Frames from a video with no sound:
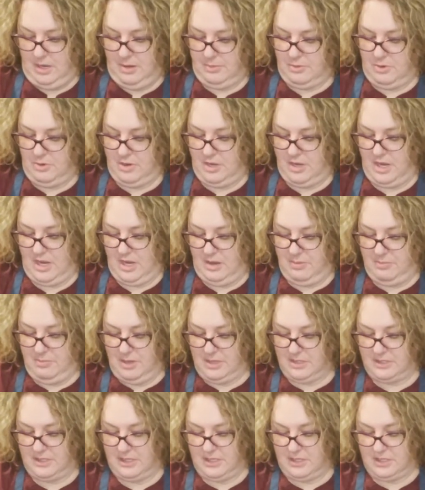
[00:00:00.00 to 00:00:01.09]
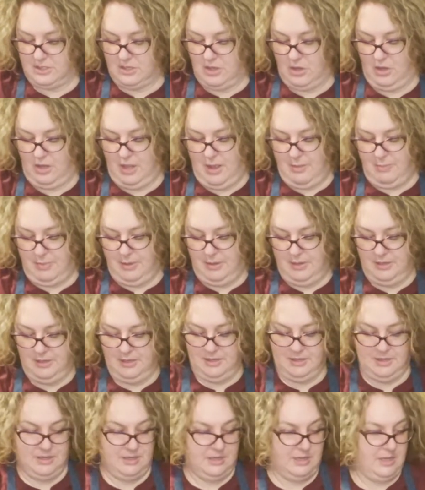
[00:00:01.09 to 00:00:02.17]
I'm going ahead and mixing this all up.
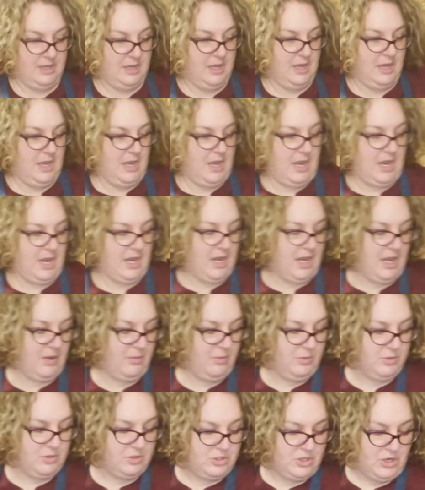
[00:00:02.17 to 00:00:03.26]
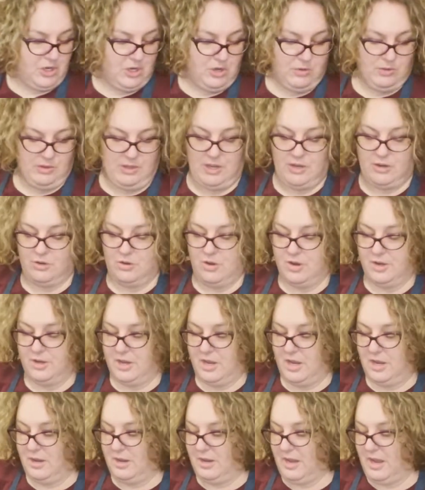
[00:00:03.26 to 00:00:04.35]
And I will show you later on
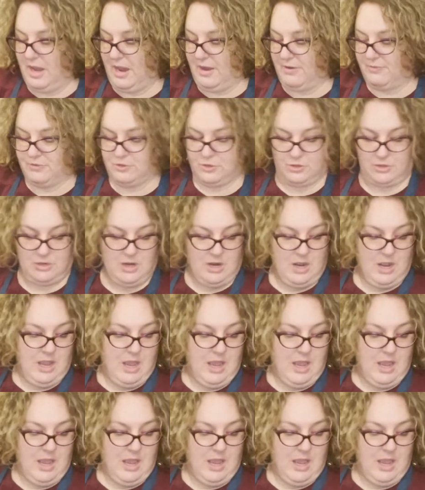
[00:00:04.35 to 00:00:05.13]
after.